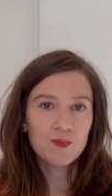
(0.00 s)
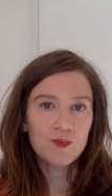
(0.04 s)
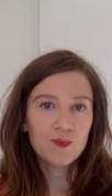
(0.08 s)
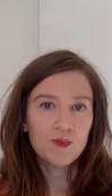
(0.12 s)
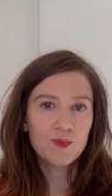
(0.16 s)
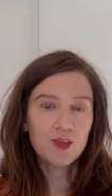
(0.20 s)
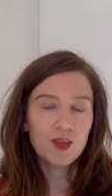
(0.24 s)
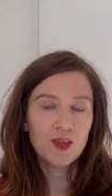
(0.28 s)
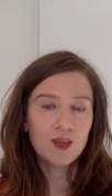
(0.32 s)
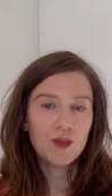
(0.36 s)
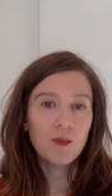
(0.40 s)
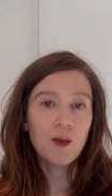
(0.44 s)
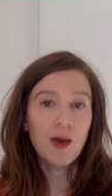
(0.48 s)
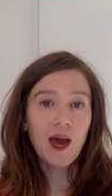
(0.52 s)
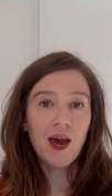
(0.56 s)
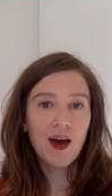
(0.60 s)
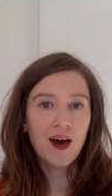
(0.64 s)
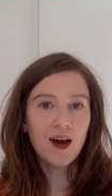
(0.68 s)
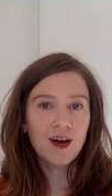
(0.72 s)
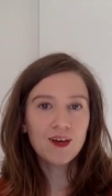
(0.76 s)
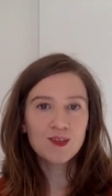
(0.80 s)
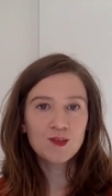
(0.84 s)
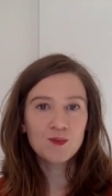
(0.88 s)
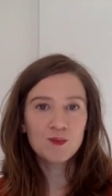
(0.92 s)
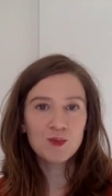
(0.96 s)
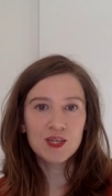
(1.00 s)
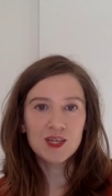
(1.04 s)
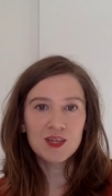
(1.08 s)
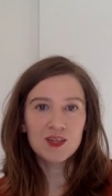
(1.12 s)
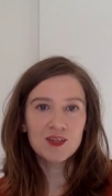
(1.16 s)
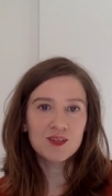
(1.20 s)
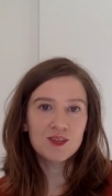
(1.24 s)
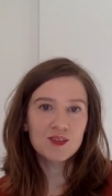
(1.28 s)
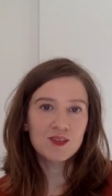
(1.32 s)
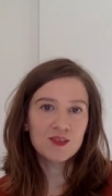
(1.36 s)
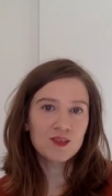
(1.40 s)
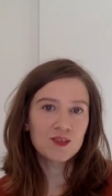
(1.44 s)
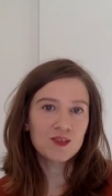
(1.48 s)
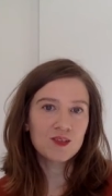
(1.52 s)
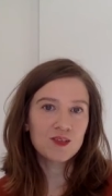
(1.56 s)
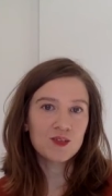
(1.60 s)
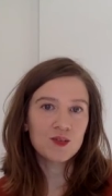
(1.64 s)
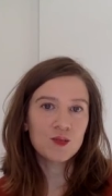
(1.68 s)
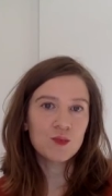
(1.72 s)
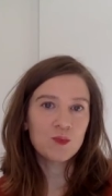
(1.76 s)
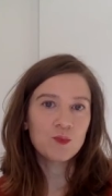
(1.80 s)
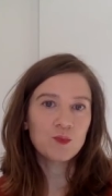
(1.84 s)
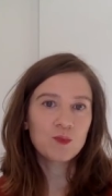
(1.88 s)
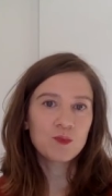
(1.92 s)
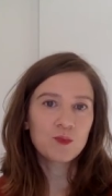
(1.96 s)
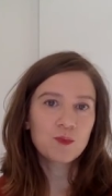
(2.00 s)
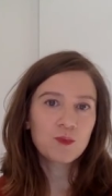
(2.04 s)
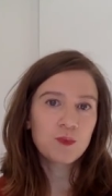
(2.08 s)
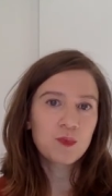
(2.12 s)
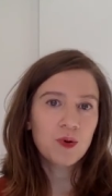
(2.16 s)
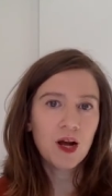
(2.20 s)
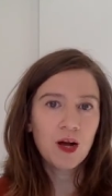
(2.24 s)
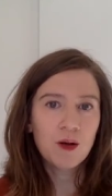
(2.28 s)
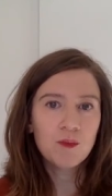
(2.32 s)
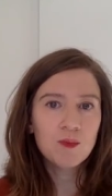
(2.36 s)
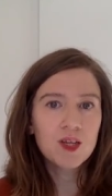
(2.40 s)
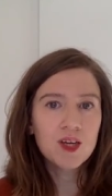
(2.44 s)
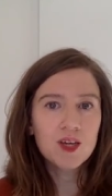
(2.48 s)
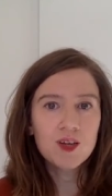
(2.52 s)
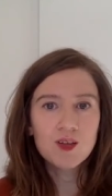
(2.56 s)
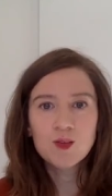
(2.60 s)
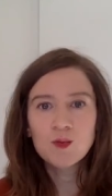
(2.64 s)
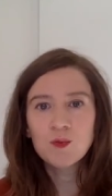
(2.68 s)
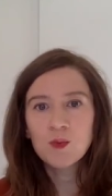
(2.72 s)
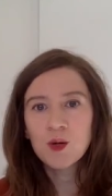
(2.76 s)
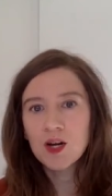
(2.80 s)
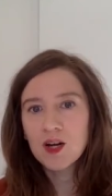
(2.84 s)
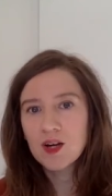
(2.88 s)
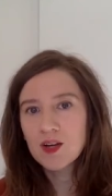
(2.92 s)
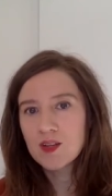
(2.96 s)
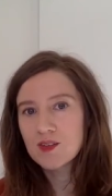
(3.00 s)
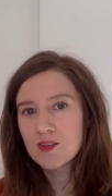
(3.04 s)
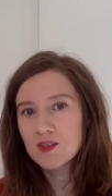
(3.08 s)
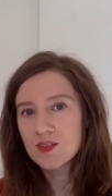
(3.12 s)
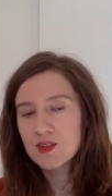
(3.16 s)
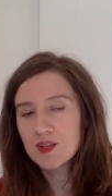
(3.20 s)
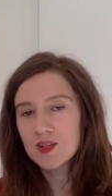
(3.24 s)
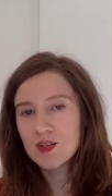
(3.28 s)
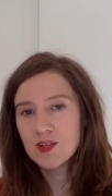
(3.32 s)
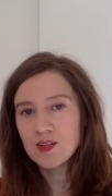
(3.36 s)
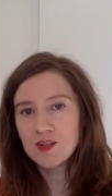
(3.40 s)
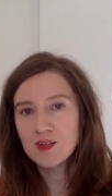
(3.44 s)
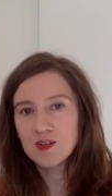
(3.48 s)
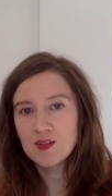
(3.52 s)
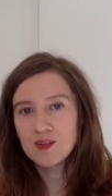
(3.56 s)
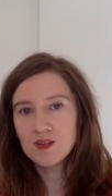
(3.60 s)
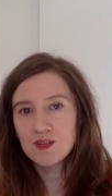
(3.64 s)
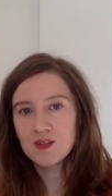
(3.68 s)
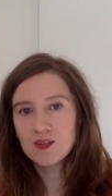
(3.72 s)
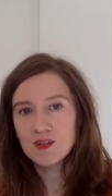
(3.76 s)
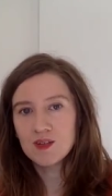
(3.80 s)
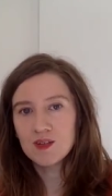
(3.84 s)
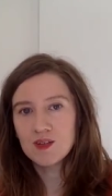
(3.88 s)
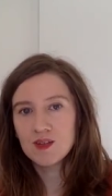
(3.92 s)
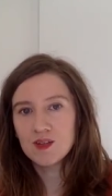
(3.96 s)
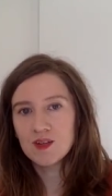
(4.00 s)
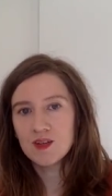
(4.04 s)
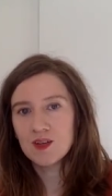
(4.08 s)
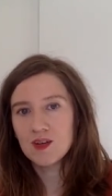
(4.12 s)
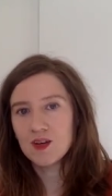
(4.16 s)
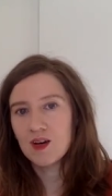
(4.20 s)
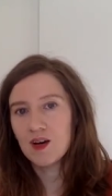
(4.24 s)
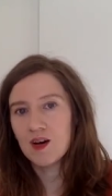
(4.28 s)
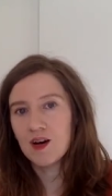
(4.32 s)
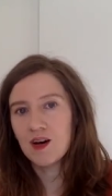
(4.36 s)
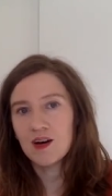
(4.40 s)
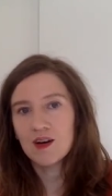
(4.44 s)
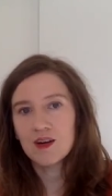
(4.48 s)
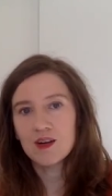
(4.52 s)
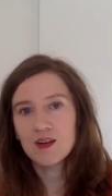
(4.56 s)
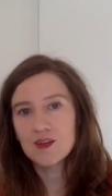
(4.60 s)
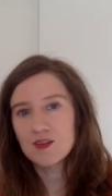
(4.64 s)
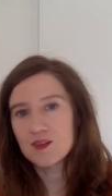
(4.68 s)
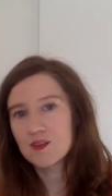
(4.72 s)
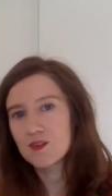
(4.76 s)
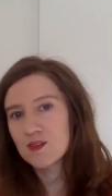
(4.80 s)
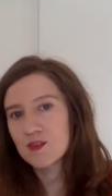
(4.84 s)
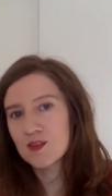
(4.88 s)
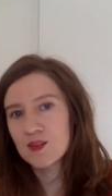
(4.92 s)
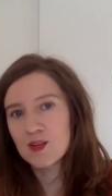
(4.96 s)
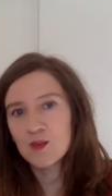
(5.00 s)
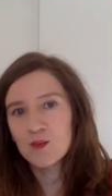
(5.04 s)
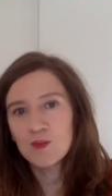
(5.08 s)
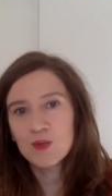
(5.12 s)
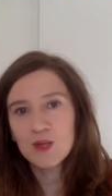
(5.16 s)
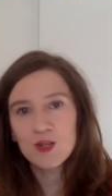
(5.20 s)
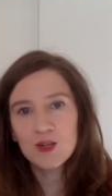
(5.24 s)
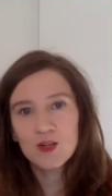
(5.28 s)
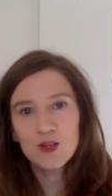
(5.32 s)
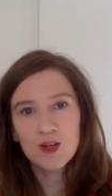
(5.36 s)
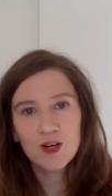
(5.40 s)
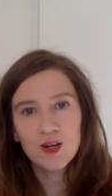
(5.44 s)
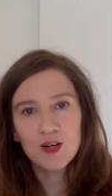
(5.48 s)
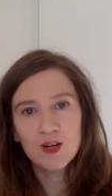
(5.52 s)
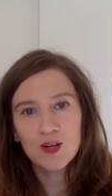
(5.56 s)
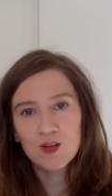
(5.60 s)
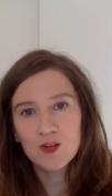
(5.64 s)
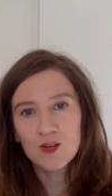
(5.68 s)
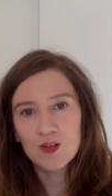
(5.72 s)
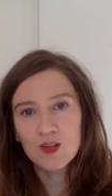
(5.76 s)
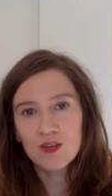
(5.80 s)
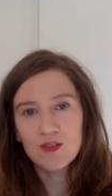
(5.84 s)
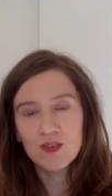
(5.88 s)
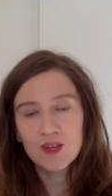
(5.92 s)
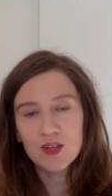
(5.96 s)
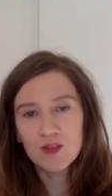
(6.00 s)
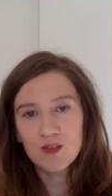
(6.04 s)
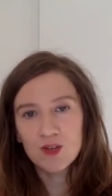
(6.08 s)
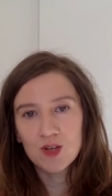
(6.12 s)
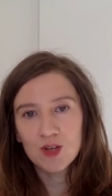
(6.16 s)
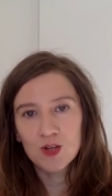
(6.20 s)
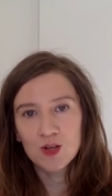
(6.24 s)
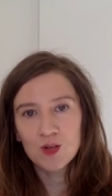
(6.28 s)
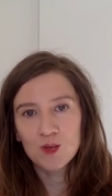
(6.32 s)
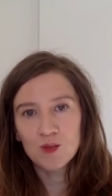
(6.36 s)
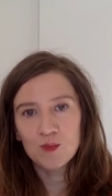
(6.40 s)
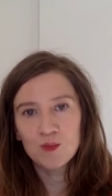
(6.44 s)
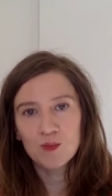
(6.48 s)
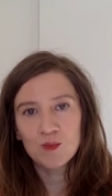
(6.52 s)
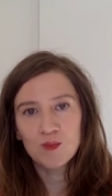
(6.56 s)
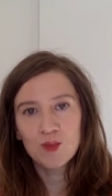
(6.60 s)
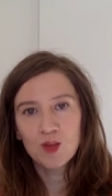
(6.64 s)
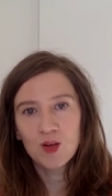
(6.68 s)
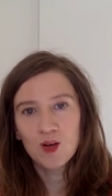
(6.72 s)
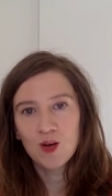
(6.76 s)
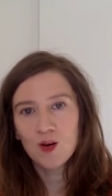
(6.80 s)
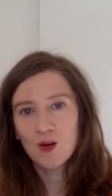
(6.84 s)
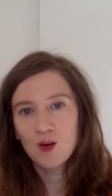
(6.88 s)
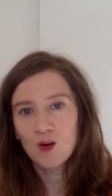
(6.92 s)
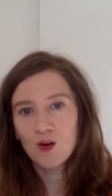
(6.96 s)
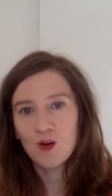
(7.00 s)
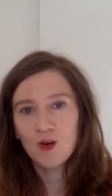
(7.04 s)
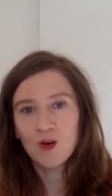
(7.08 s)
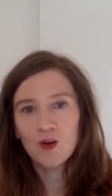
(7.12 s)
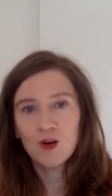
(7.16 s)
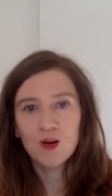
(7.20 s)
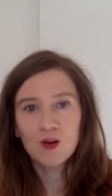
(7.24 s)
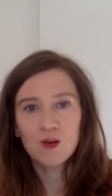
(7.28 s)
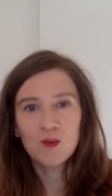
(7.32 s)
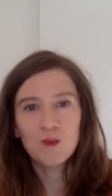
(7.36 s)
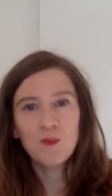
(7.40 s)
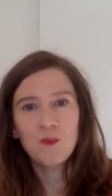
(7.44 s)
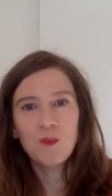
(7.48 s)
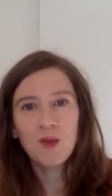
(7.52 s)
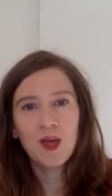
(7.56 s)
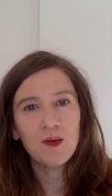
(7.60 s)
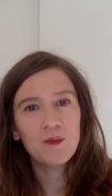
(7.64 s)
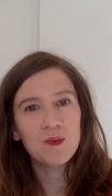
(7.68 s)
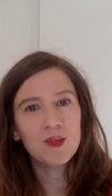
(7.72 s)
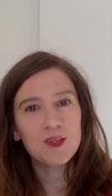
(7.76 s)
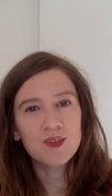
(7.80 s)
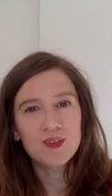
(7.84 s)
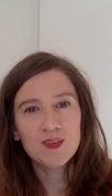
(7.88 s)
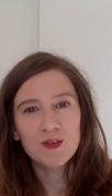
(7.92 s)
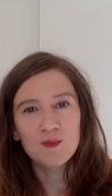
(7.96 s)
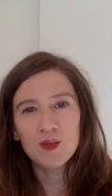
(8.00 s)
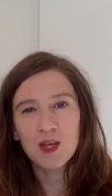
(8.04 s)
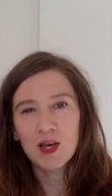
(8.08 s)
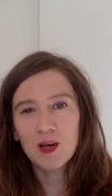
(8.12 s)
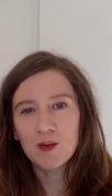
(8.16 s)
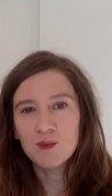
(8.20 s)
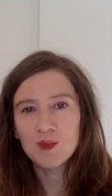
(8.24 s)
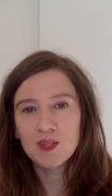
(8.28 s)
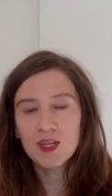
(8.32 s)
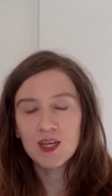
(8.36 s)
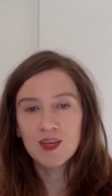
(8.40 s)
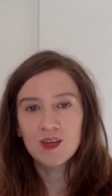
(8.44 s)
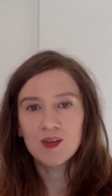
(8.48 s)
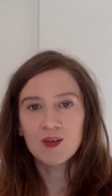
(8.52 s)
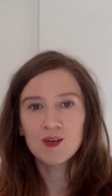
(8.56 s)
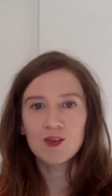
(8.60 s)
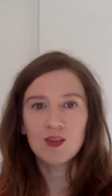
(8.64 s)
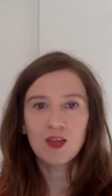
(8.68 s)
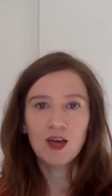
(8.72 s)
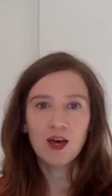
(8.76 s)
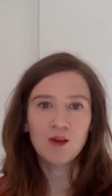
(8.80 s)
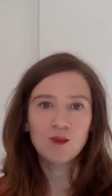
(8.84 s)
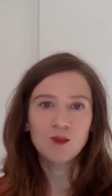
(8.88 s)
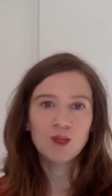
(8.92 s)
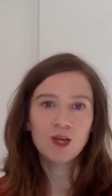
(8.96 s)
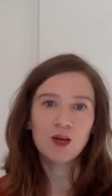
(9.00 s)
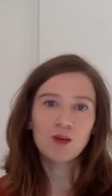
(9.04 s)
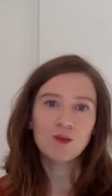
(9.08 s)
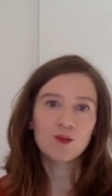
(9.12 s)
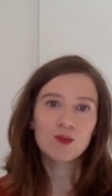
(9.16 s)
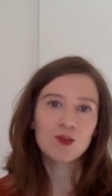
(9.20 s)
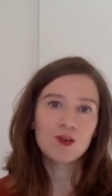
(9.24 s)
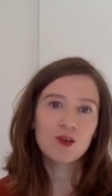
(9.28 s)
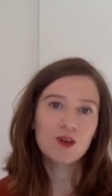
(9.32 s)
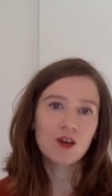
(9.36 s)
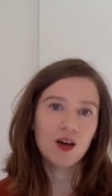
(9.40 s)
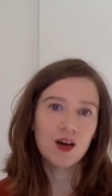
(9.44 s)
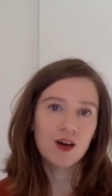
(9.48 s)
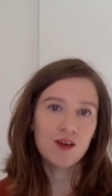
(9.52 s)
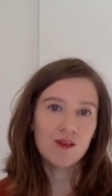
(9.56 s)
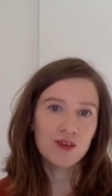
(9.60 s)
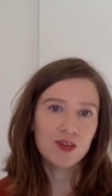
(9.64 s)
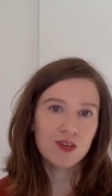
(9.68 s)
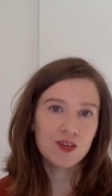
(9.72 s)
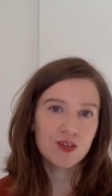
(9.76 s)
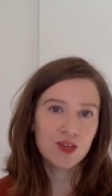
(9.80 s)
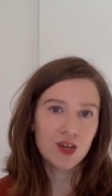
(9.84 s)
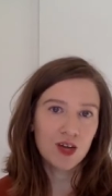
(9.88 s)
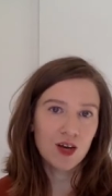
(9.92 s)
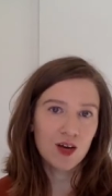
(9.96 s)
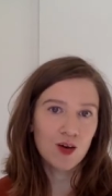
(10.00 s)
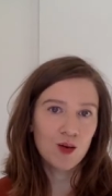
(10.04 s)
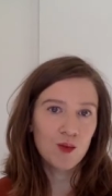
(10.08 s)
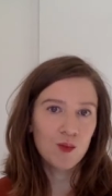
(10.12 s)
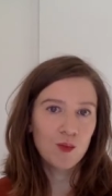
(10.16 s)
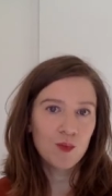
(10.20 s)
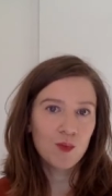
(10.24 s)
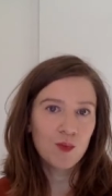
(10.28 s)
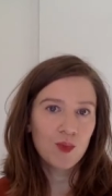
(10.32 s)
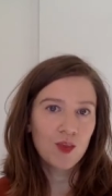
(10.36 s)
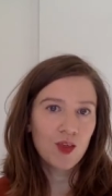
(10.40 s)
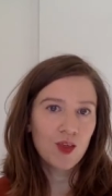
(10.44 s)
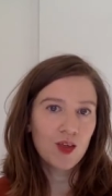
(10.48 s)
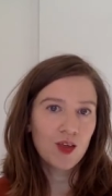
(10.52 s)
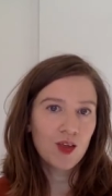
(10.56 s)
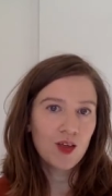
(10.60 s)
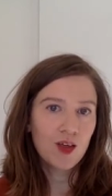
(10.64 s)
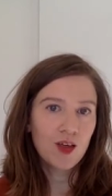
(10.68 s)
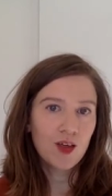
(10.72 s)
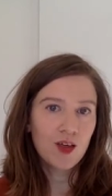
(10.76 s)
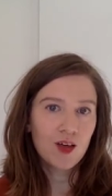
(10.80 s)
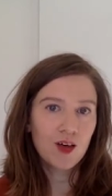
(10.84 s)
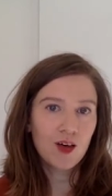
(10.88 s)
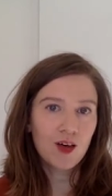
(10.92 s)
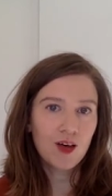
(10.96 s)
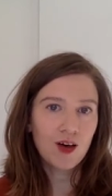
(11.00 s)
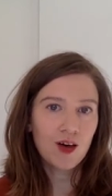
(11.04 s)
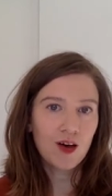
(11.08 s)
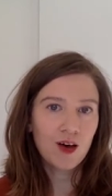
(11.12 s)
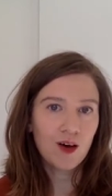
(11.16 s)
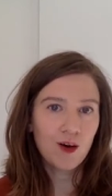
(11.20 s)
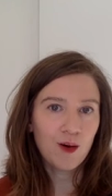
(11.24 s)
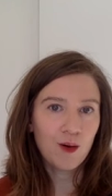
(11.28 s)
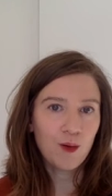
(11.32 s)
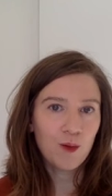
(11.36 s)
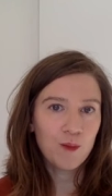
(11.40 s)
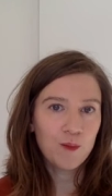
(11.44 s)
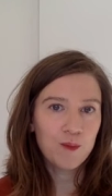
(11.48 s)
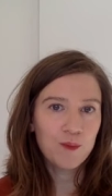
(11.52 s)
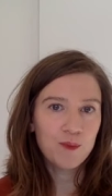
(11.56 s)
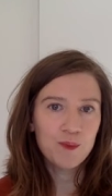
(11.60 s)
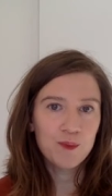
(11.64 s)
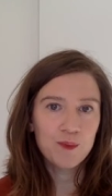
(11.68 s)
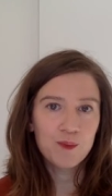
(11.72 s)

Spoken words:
in the past because you probably experienced it on a computer in your living room, or maybe sometimes taking your laptop to a coffee shop. Um,